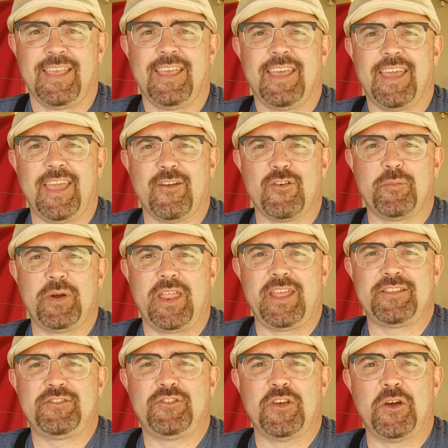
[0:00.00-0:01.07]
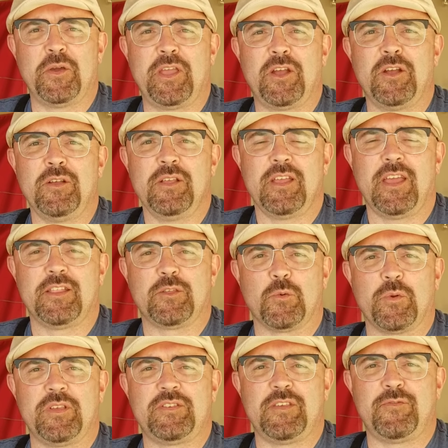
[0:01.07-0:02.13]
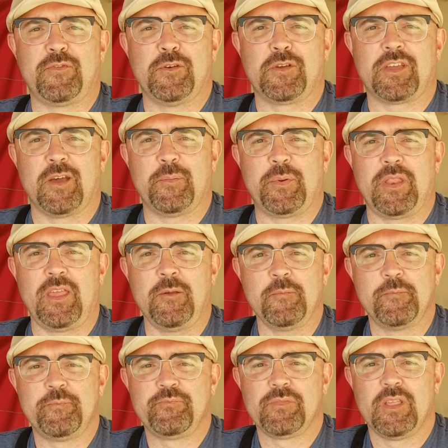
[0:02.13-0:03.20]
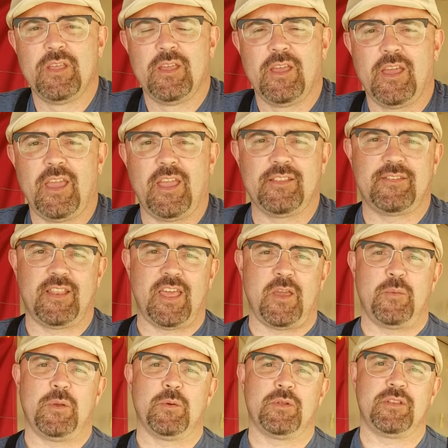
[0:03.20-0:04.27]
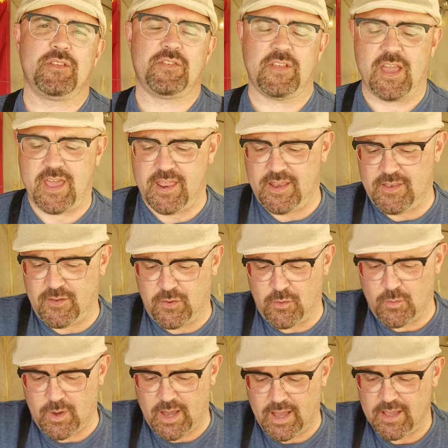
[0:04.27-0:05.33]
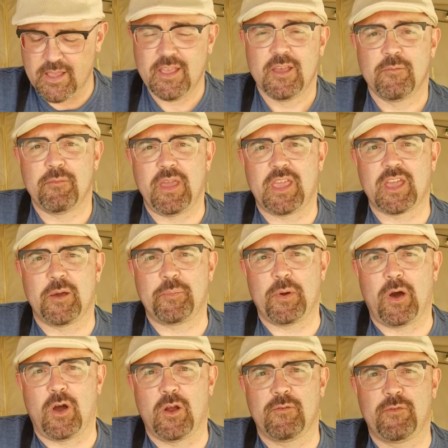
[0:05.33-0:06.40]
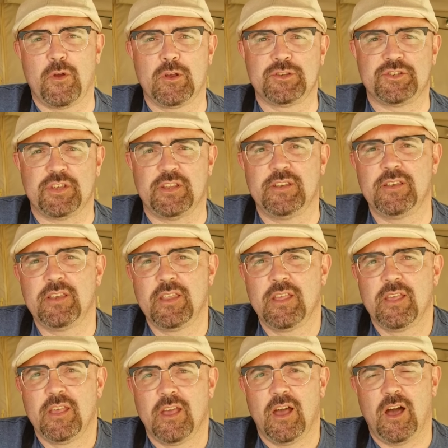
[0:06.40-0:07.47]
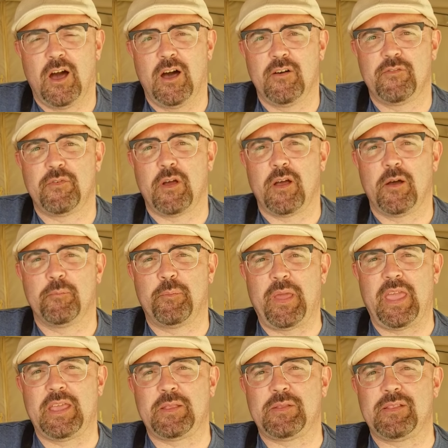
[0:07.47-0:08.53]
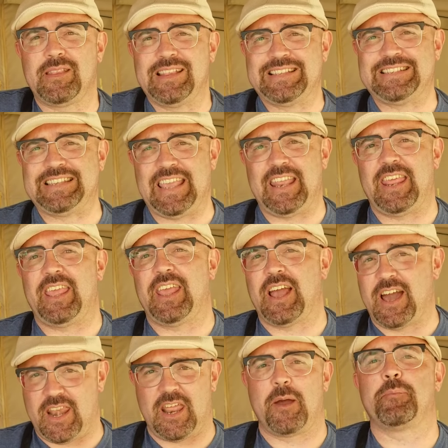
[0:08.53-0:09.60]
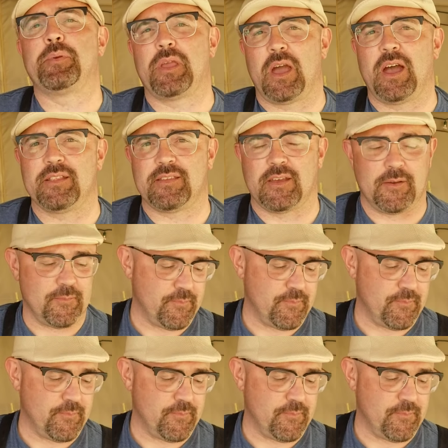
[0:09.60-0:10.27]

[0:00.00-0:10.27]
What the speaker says: Hey everybody, it's Joe here at the Risi Food Company, and today we decided to make up our version of a Baked Ziti Arabiatta.